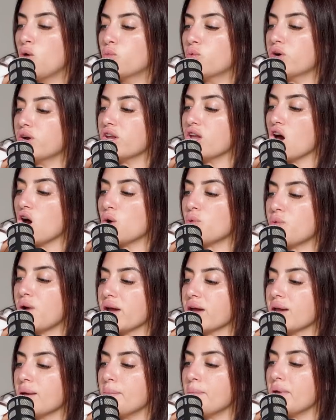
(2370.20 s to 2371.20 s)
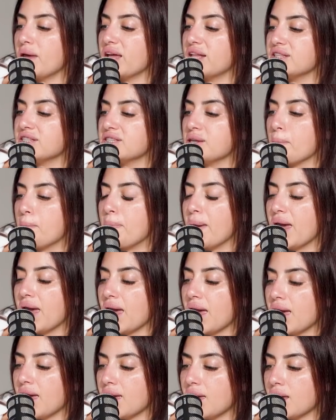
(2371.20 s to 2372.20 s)
Would y'all recommend
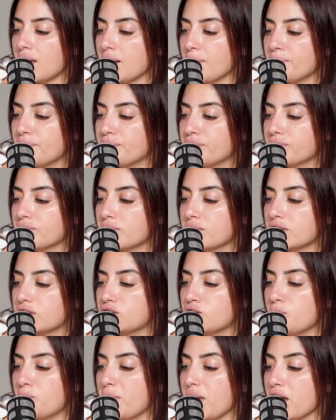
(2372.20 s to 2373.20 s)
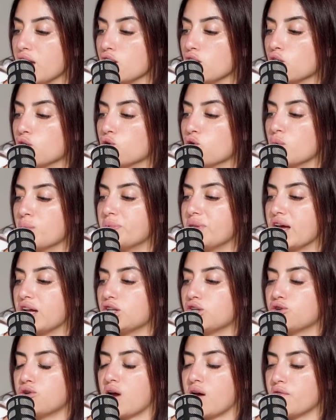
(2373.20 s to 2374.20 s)
paying to be in a group
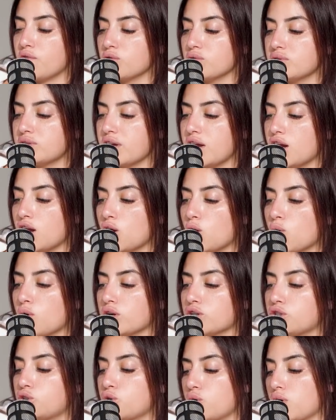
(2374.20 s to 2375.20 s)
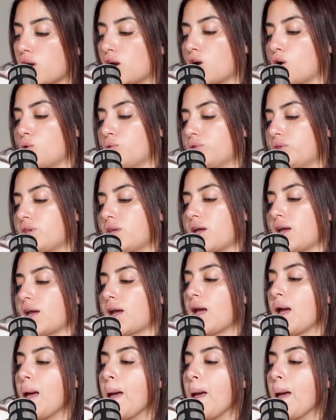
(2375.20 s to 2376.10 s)
that travels there, or do your own thing?